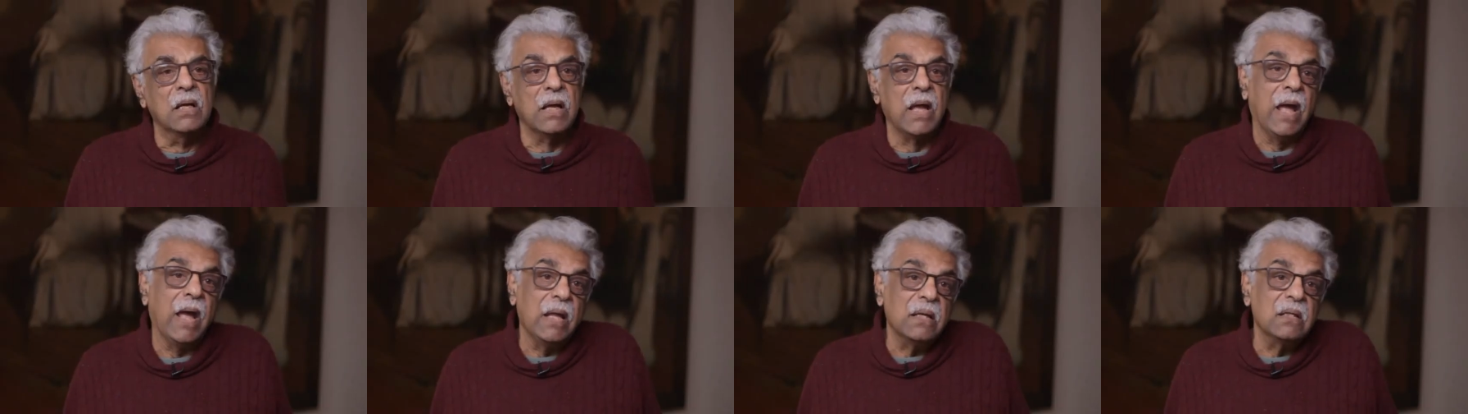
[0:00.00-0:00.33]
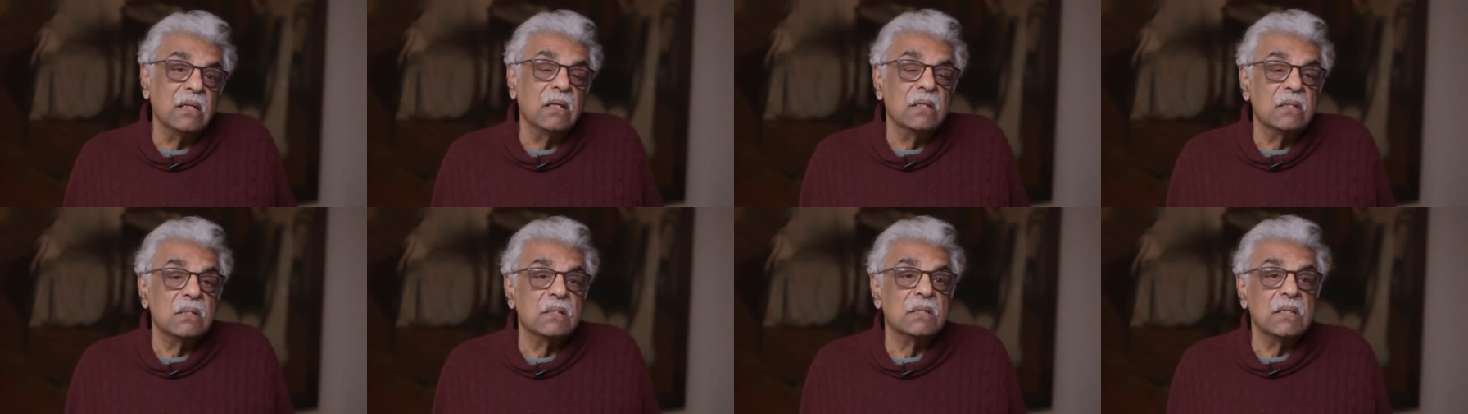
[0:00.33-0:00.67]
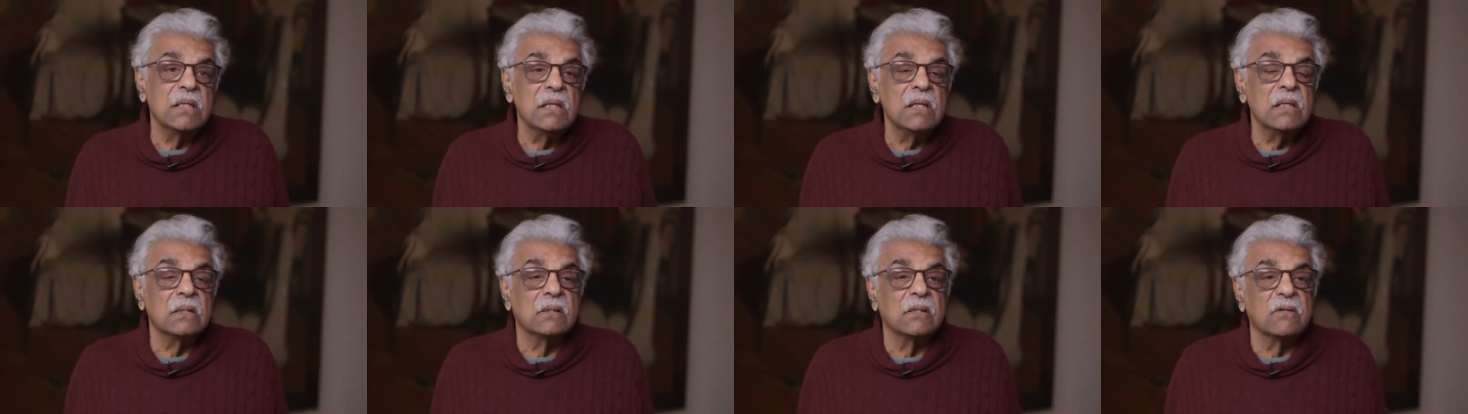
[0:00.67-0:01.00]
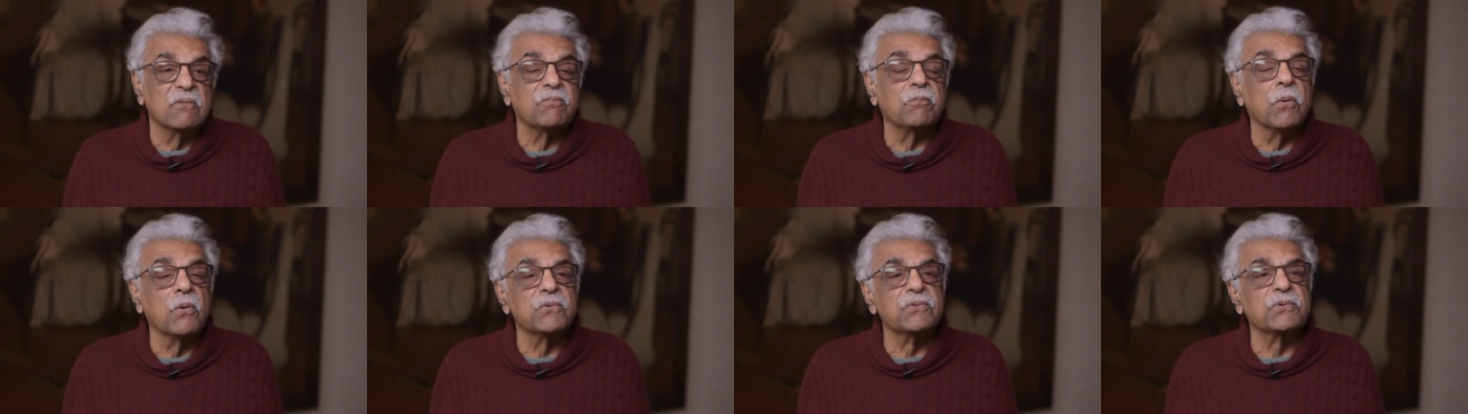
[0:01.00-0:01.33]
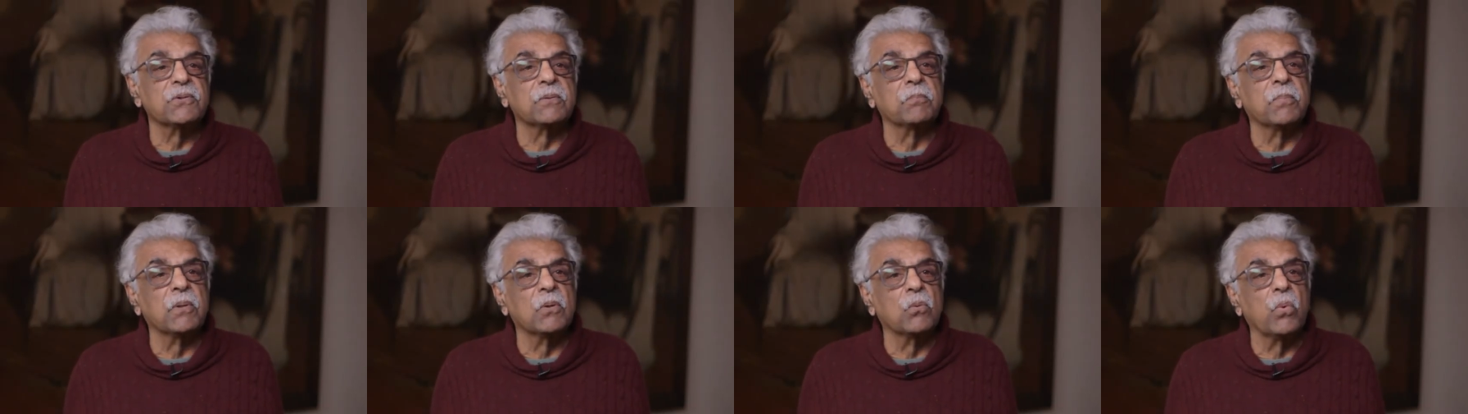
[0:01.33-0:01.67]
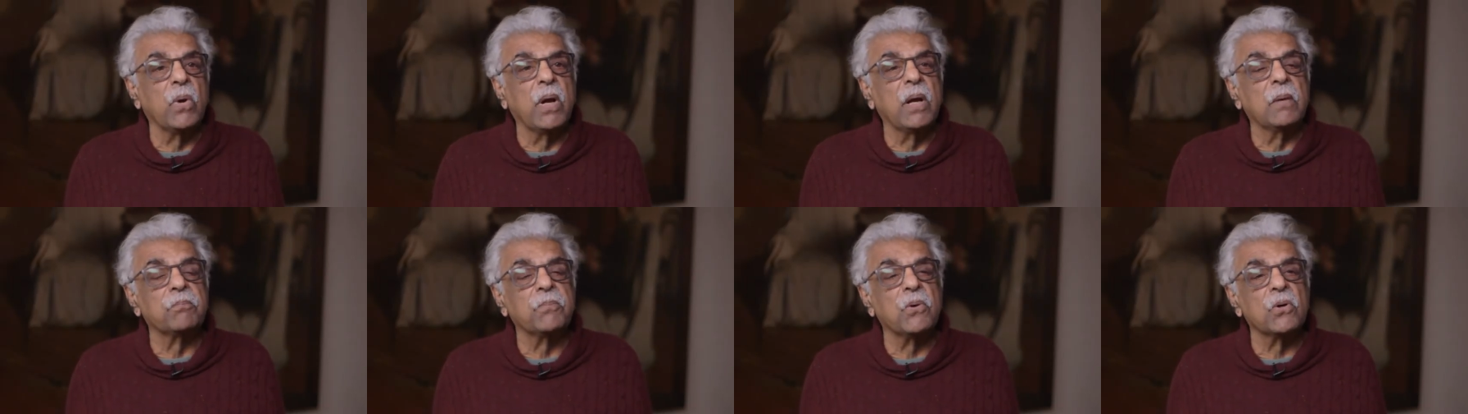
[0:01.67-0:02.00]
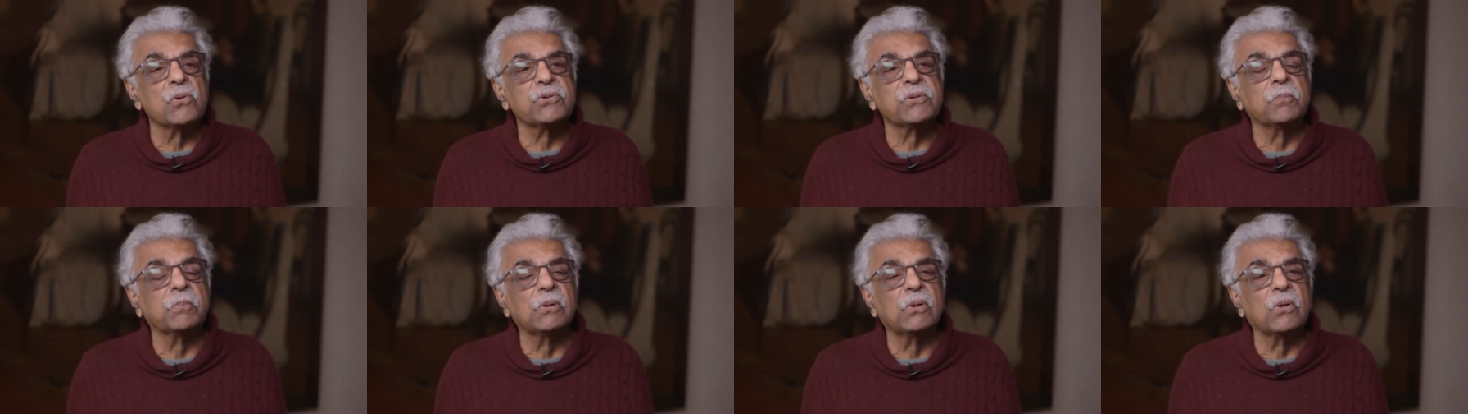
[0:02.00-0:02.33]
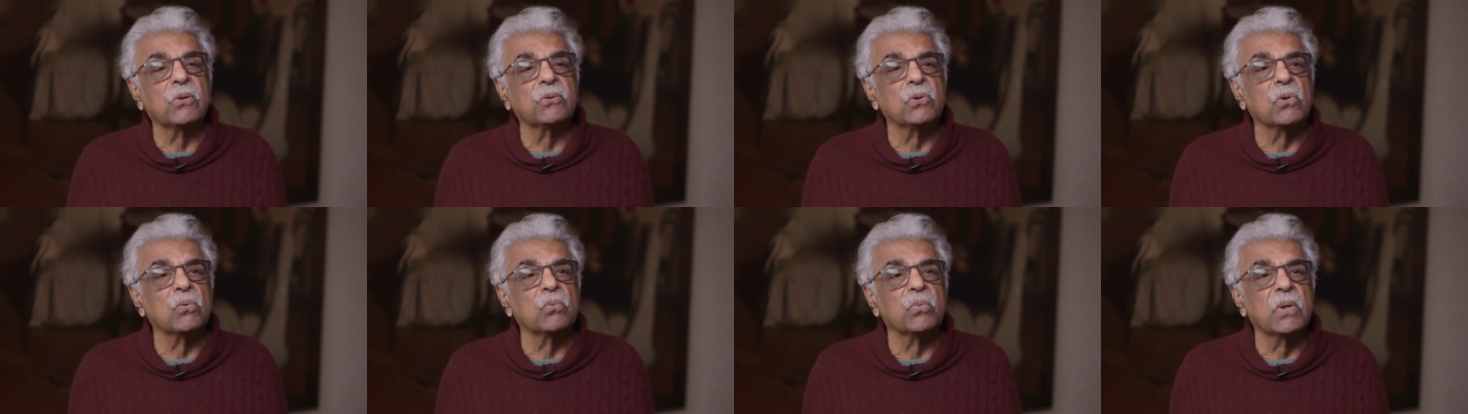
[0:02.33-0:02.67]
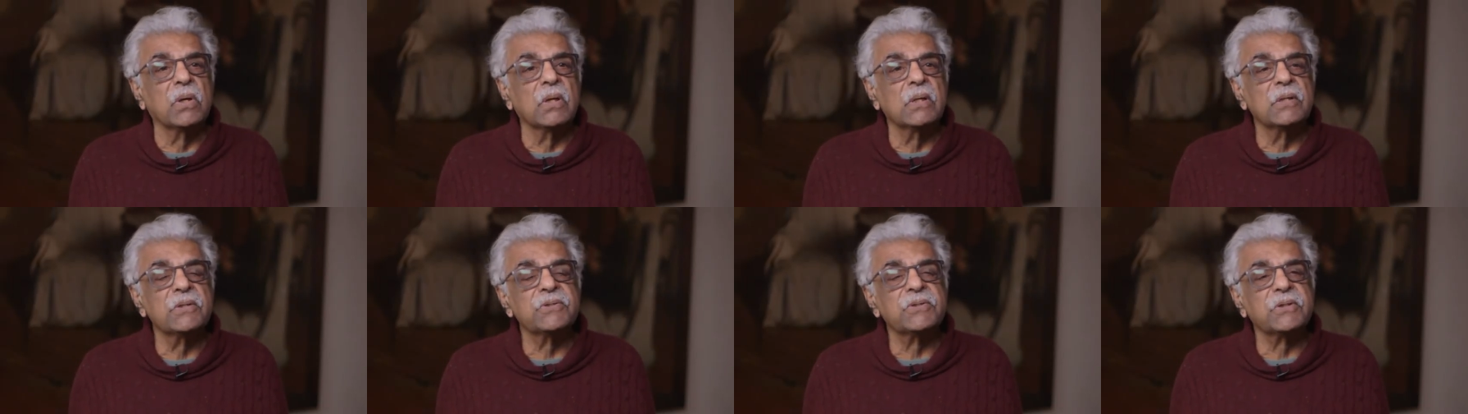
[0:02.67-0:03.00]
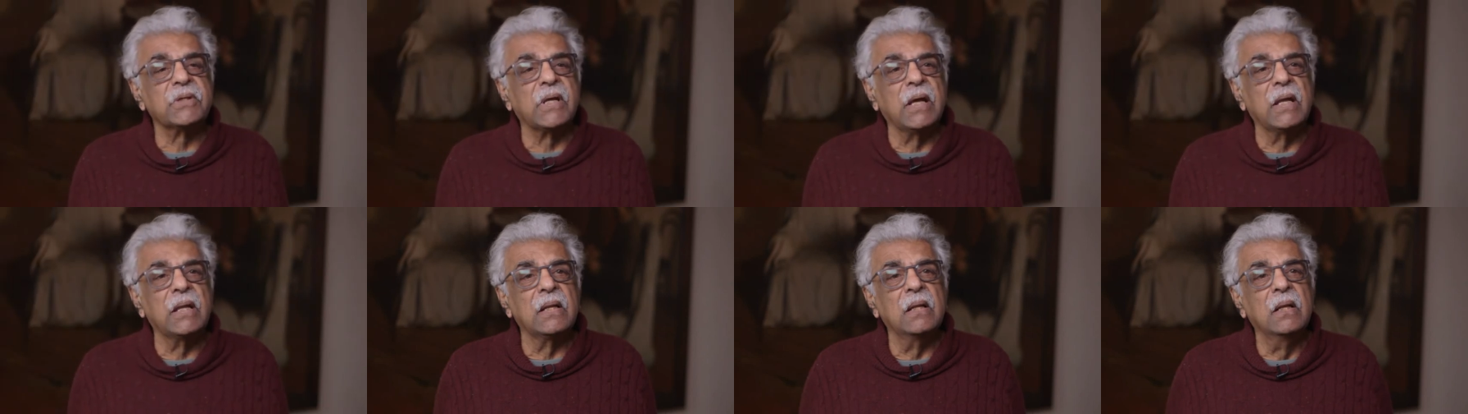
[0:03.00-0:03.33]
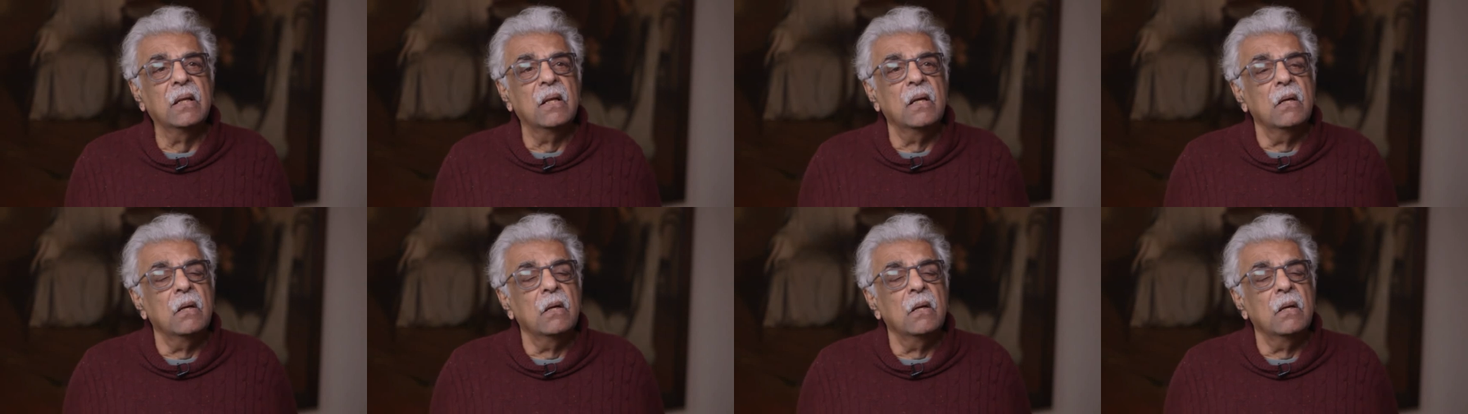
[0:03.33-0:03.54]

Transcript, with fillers: and indeed, if possible, where possible on a world scale,